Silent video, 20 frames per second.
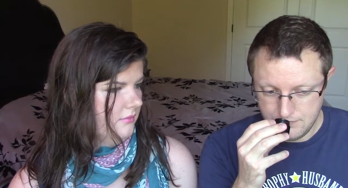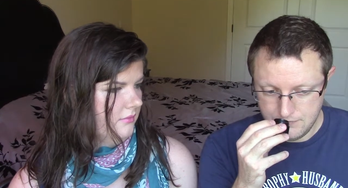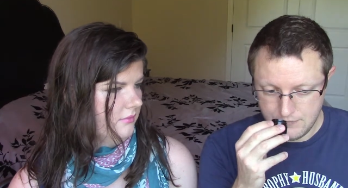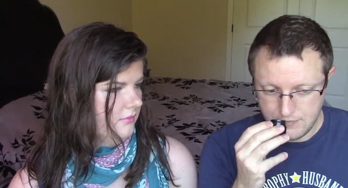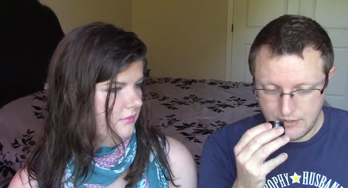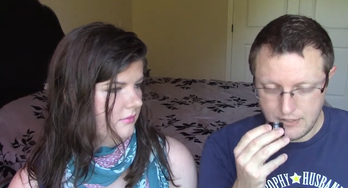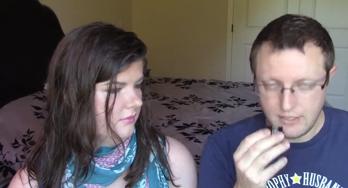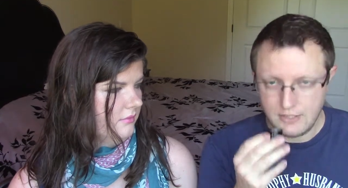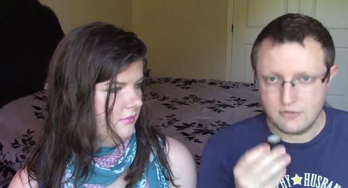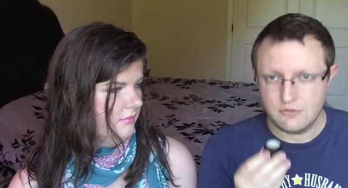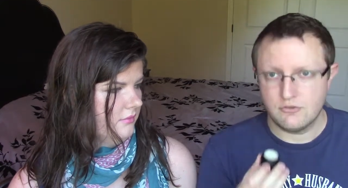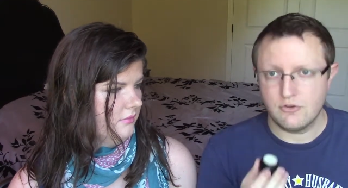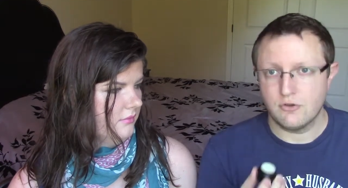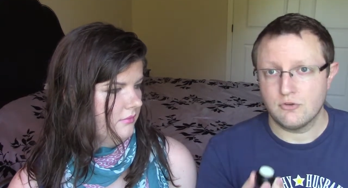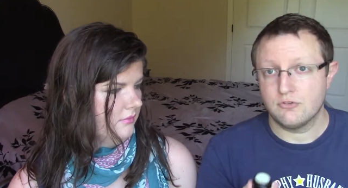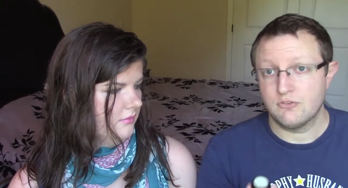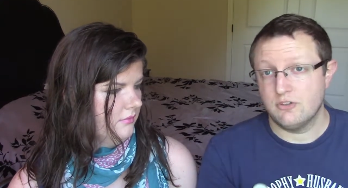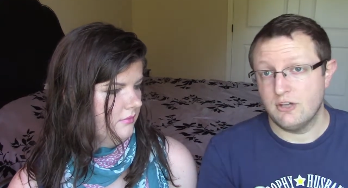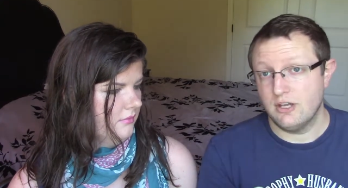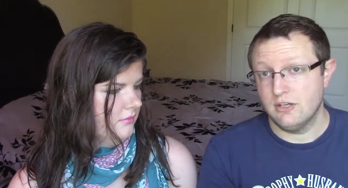Speaker 1: it has no
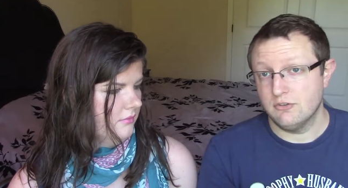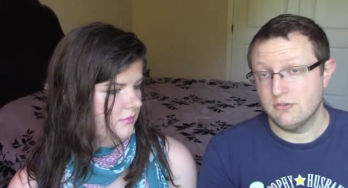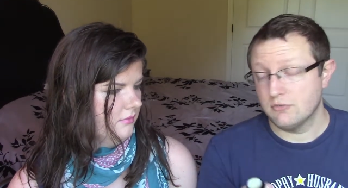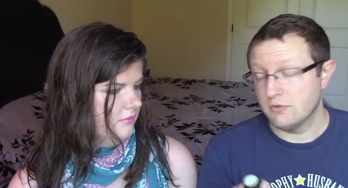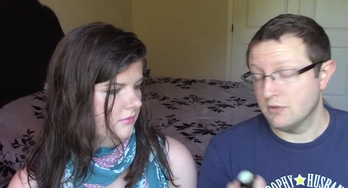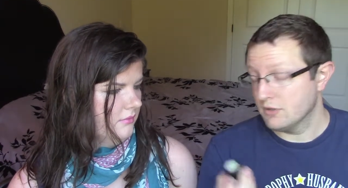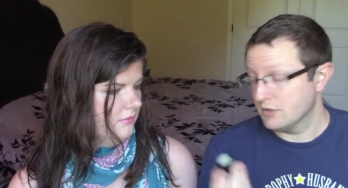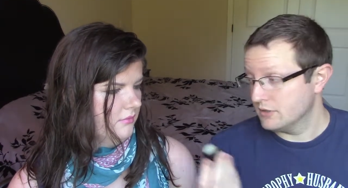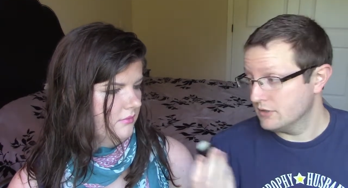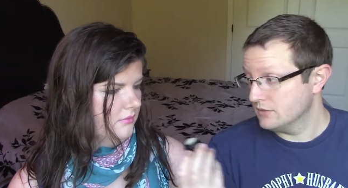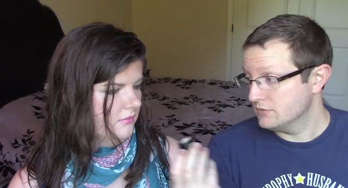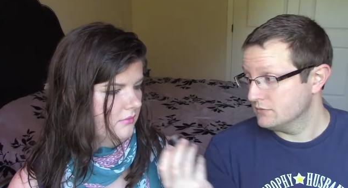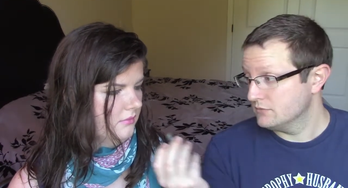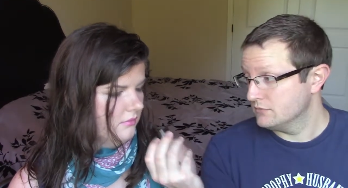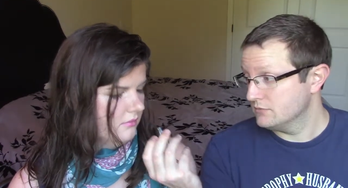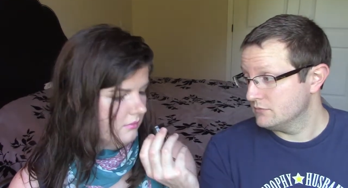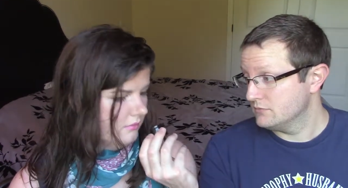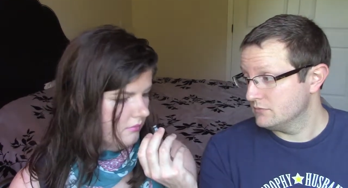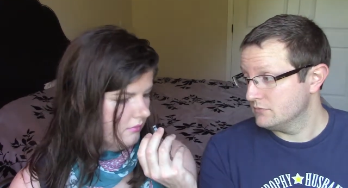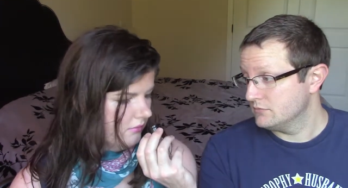scent really.
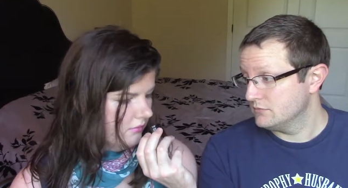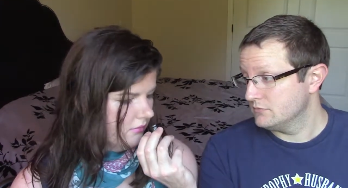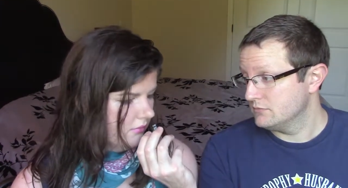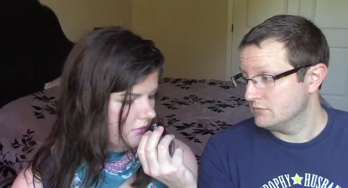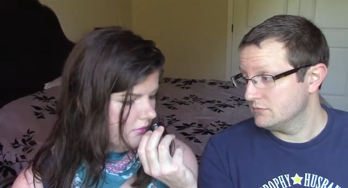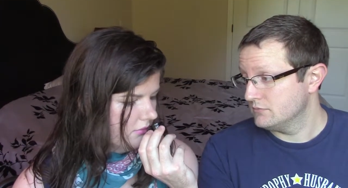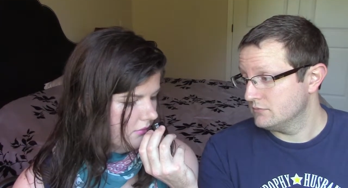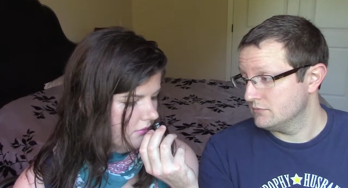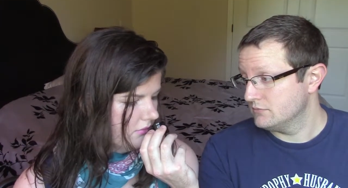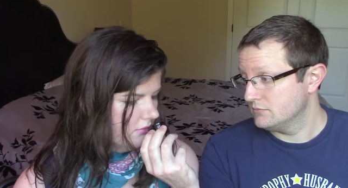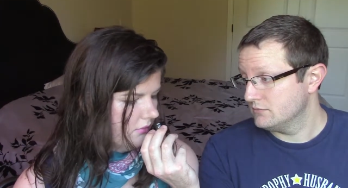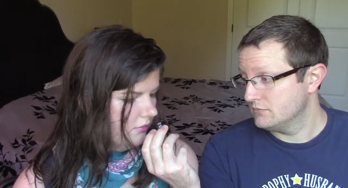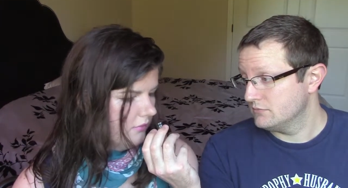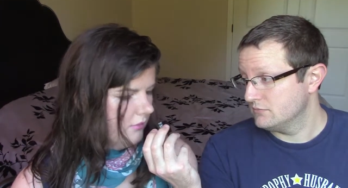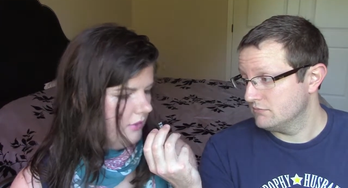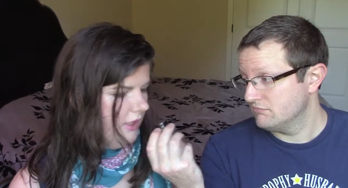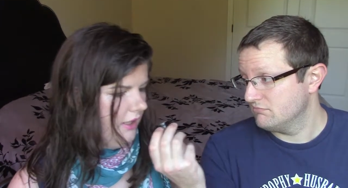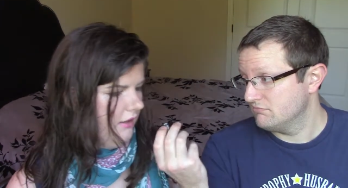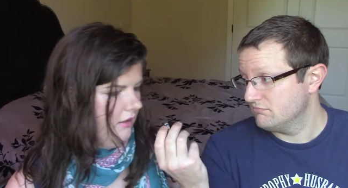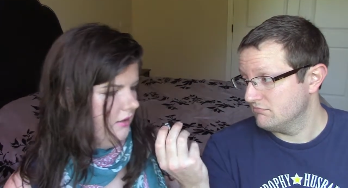
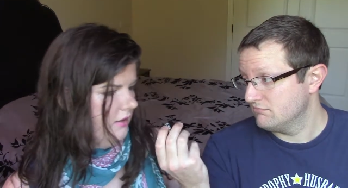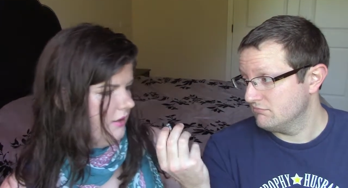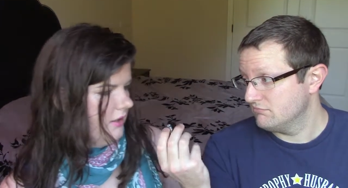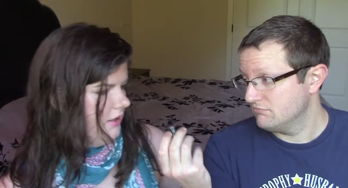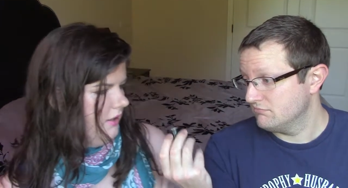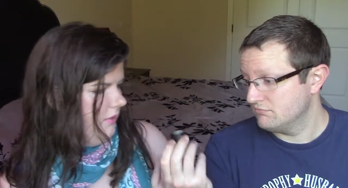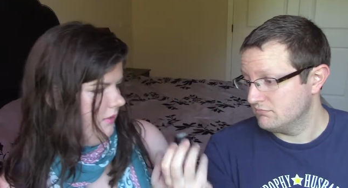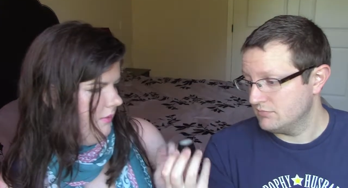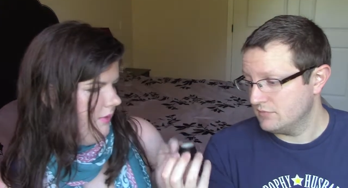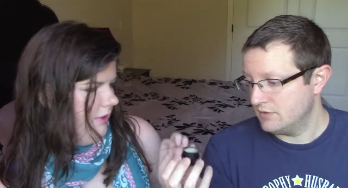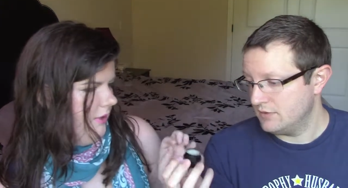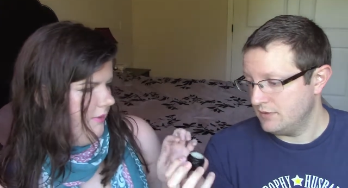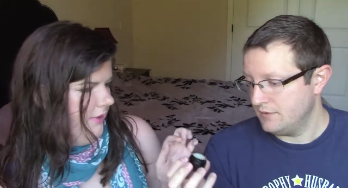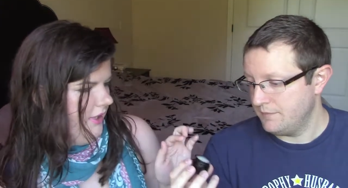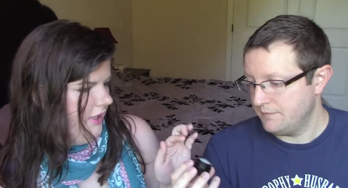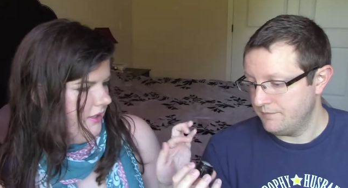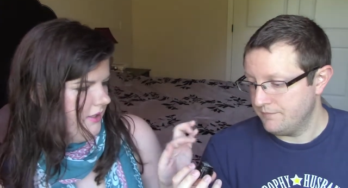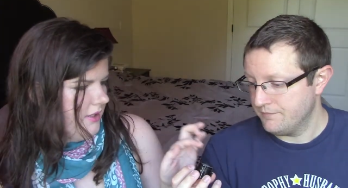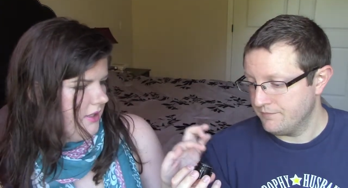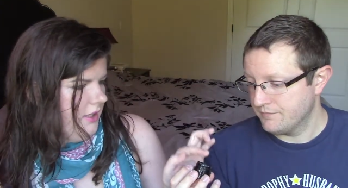
Speaker 2: I don't understand what pomade
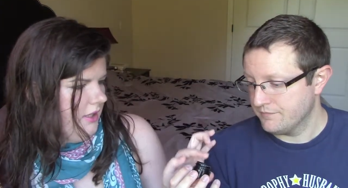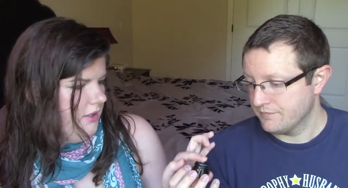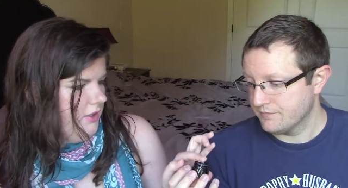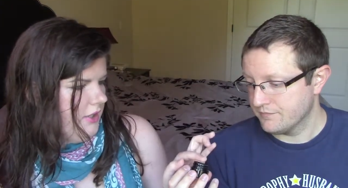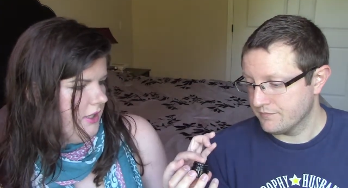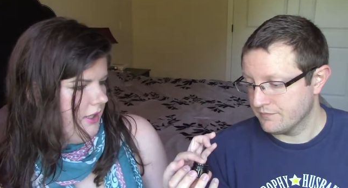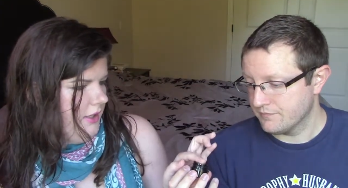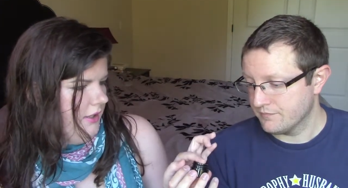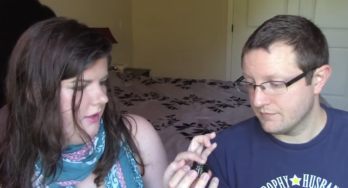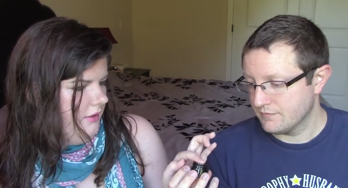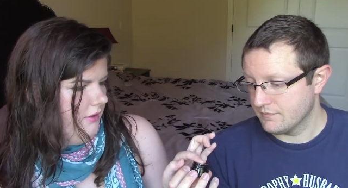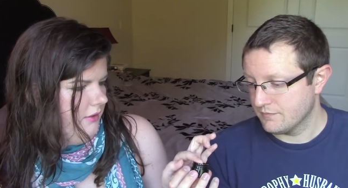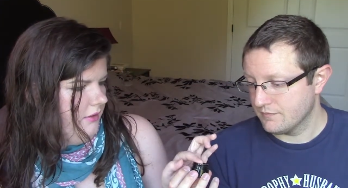is. Can I try it?